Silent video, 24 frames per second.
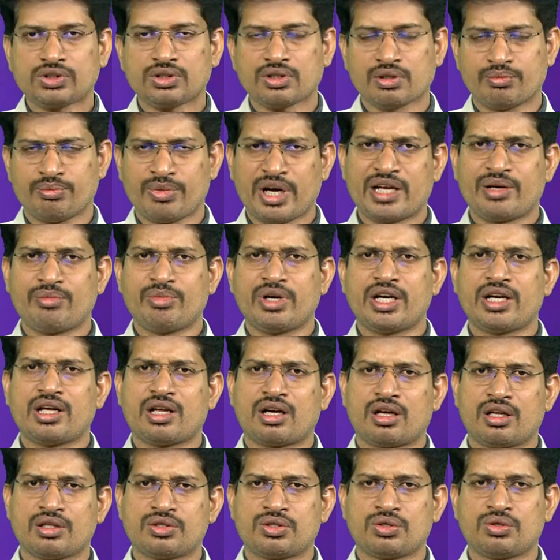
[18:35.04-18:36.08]
Man-made are
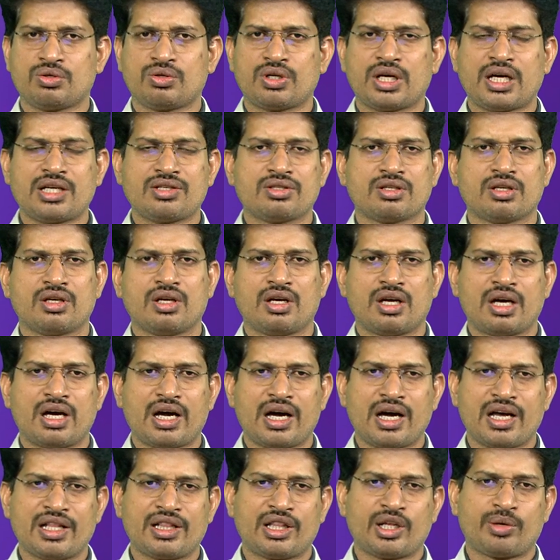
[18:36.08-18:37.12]
also known as
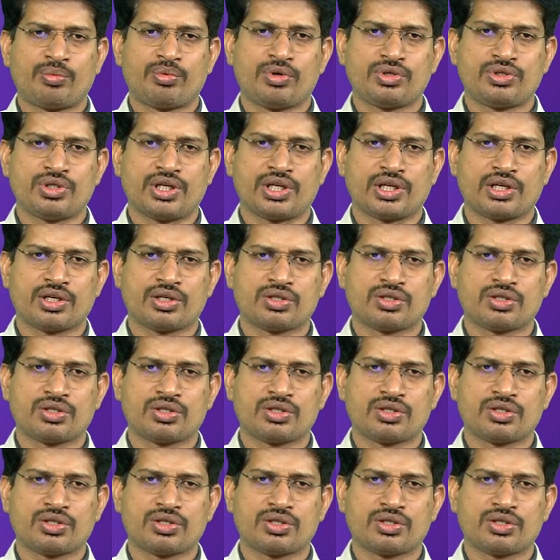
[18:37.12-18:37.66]
anthropogenic.